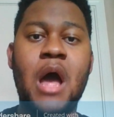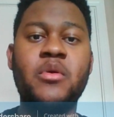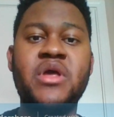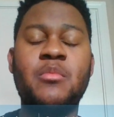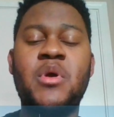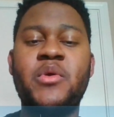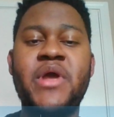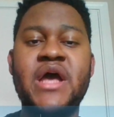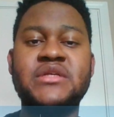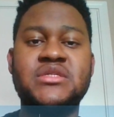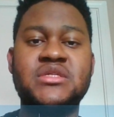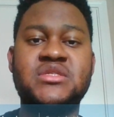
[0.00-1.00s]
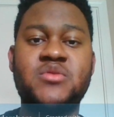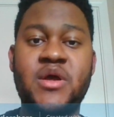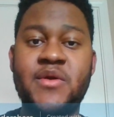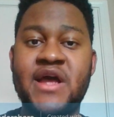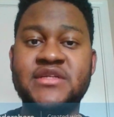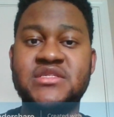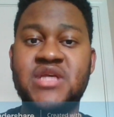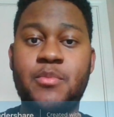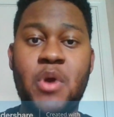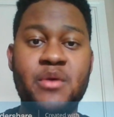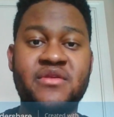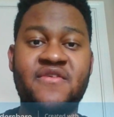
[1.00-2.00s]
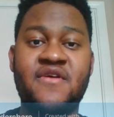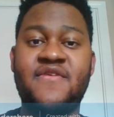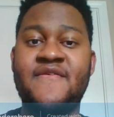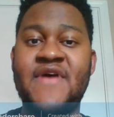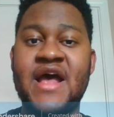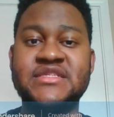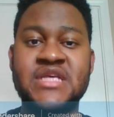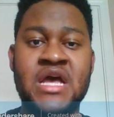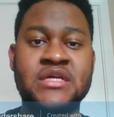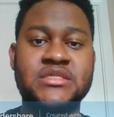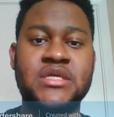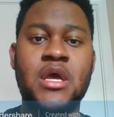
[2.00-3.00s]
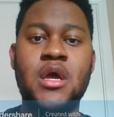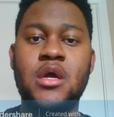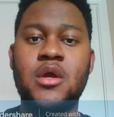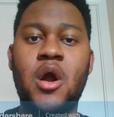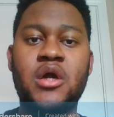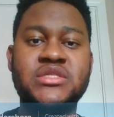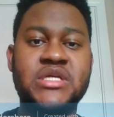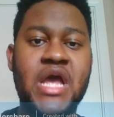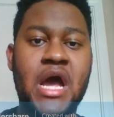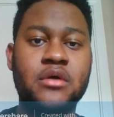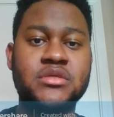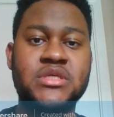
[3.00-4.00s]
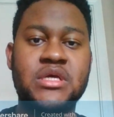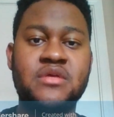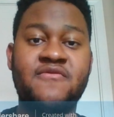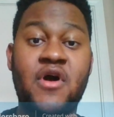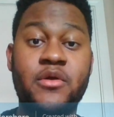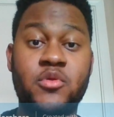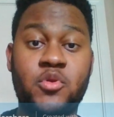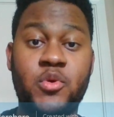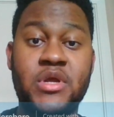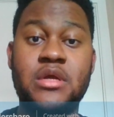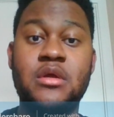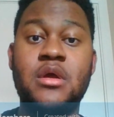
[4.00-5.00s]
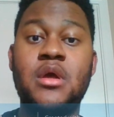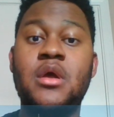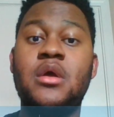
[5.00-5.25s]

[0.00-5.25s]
I'll get my reactions, trade reactions I promised for for Fast X, Guardians of Galaxy, Volume 3,